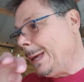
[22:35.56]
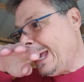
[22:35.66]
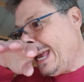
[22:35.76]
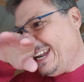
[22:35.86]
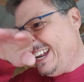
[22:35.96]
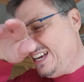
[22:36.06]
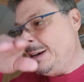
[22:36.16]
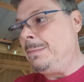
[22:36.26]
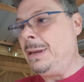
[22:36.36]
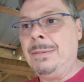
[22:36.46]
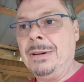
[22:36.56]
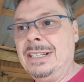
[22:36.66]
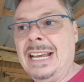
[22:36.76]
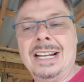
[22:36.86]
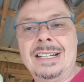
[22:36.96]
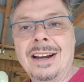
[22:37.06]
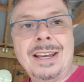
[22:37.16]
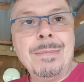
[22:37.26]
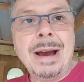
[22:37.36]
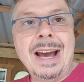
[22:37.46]
and be able to take a
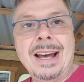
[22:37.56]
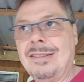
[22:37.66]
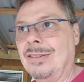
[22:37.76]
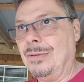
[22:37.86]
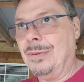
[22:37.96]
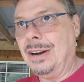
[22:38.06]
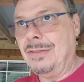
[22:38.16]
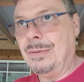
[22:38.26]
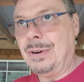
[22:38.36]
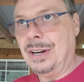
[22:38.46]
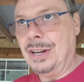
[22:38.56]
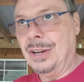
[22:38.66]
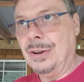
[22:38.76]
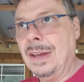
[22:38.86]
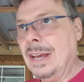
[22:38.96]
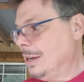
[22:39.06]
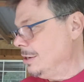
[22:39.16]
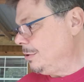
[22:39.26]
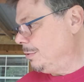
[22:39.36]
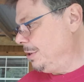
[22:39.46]
ducky bath or whatever you want to do.
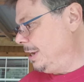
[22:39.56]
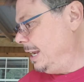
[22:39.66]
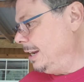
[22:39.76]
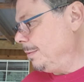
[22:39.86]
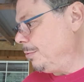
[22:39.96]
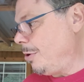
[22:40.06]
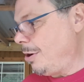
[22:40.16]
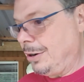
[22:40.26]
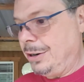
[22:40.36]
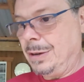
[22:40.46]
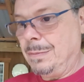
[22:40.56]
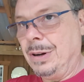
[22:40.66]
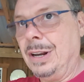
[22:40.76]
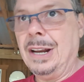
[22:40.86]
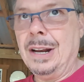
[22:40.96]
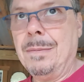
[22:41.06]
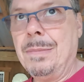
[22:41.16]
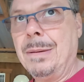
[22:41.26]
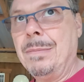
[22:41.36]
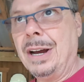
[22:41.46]
So when you heat up water, you can put it in a
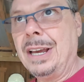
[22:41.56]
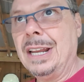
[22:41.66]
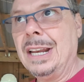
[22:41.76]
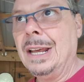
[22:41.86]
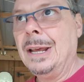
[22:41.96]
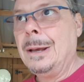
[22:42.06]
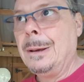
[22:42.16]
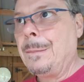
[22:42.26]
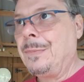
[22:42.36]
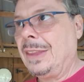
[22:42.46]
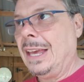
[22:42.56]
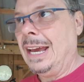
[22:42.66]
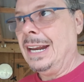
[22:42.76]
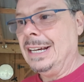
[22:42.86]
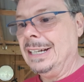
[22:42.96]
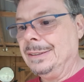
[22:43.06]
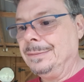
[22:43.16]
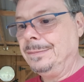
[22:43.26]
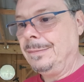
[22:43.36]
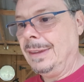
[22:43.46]
big bucket and
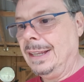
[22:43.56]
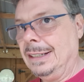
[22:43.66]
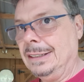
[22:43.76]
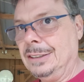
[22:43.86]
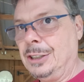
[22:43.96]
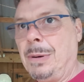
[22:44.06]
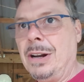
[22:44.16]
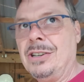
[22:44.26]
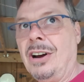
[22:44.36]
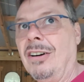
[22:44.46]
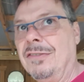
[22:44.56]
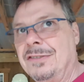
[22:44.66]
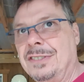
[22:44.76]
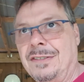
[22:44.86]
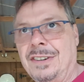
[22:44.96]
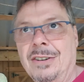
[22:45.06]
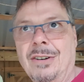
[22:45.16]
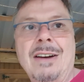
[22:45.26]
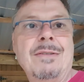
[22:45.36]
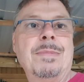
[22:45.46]
sponge off if you don't
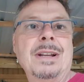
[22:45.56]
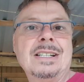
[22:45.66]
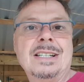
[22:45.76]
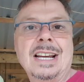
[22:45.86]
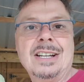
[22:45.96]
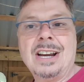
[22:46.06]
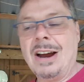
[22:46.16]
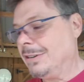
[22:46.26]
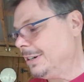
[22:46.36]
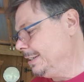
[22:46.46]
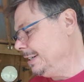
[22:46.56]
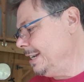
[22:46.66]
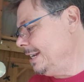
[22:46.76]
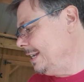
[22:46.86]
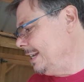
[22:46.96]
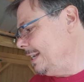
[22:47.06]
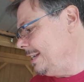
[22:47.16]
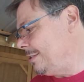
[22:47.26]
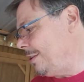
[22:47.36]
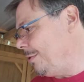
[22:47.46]
have a place to take a shower.
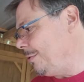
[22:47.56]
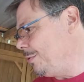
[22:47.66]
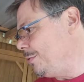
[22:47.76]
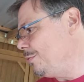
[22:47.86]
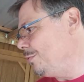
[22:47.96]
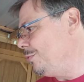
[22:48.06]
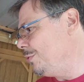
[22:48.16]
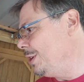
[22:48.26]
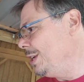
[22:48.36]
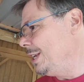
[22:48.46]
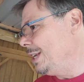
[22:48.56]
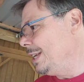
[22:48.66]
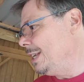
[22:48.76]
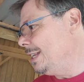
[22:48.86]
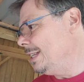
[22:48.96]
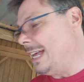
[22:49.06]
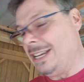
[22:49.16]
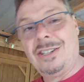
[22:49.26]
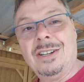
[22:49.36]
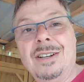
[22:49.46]
So that
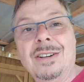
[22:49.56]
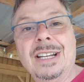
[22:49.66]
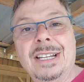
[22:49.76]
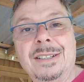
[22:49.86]
should do it.